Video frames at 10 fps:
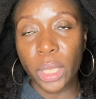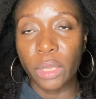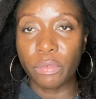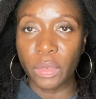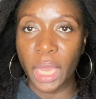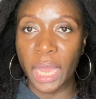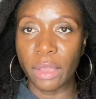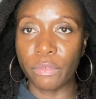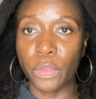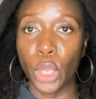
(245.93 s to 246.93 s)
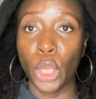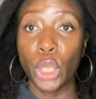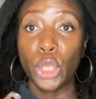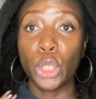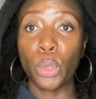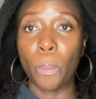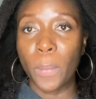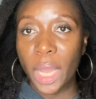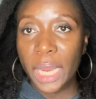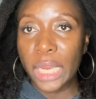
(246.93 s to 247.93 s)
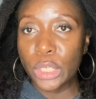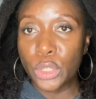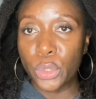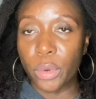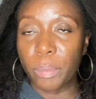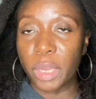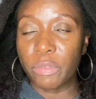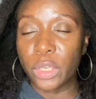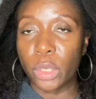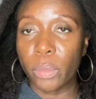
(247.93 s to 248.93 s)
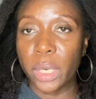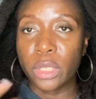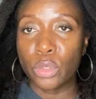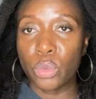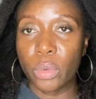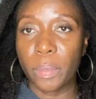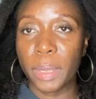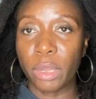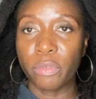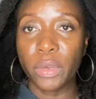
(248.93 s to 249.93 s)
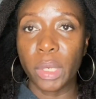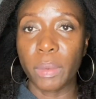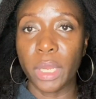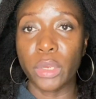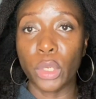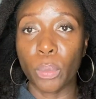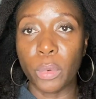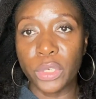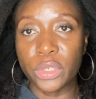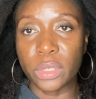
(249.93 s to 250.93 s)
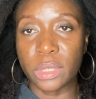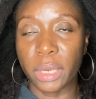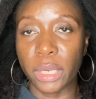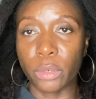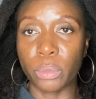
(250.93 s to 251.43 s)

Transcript: If you have, you might enjoy my video where I talk about figuring out your moisture cycle,